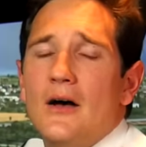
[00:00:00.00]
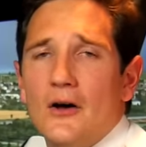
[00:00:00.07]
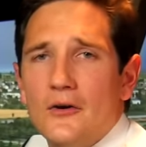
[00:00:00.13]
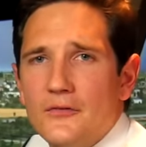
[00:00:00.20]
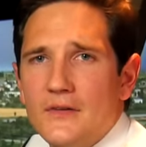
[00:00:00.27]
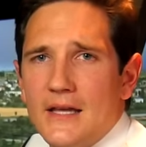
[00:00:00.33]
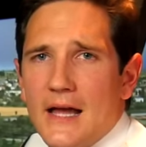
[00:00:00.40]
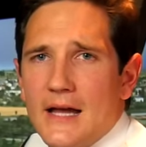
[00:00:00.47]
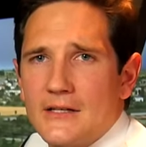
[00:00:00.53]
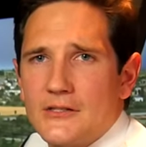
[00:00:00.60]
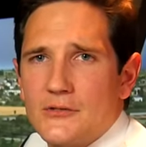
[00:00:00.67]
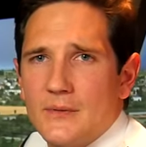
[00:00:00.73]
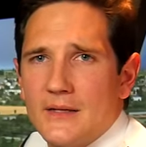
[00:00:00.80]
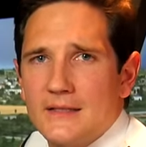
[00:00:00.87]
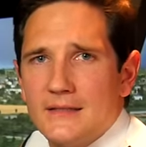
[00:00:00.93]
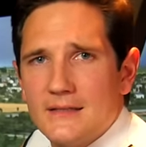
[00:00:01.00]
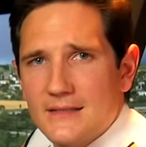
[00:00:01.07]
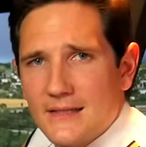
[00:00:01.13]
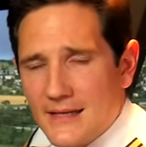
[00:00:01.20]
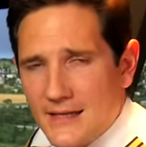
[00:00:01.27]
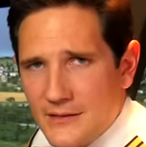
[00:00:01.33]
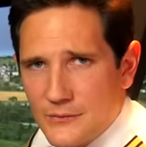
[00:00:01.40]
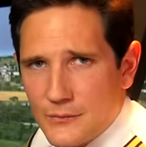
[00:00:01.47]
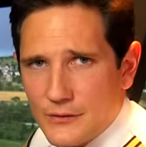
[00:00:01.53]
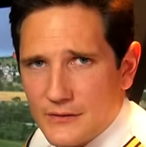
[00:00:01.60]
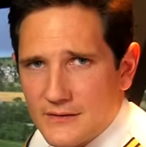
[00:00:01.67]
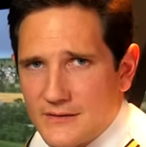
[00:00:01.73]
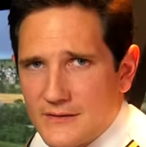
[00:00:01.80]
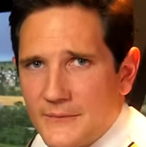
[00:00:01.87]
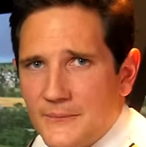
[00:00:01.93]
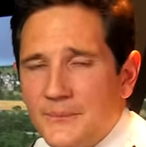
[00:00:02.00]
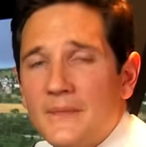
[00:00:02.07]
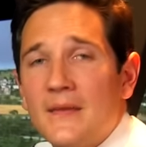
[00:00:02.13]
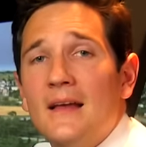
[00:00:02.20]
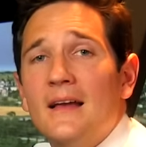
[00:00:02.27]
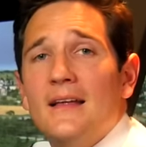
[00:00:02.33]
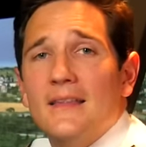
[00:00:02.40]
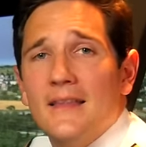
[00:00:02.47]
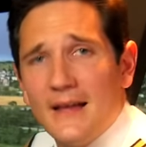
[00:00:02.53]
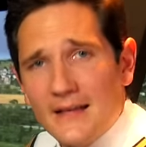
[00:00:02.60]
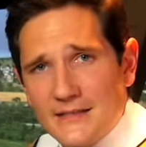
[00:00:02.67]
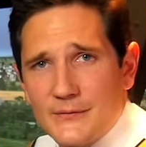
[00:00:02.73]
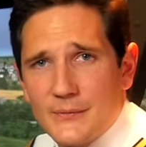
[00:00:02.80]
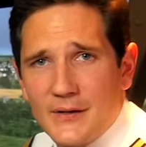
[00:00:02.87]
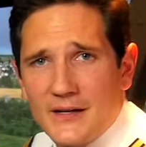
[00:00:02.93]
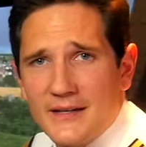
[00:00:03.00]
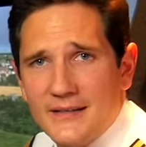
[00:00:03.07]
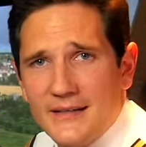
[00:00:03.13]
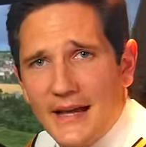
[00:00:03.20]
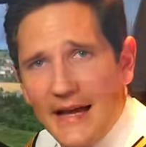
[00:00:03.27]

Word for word: of the actuators inwards. That's why the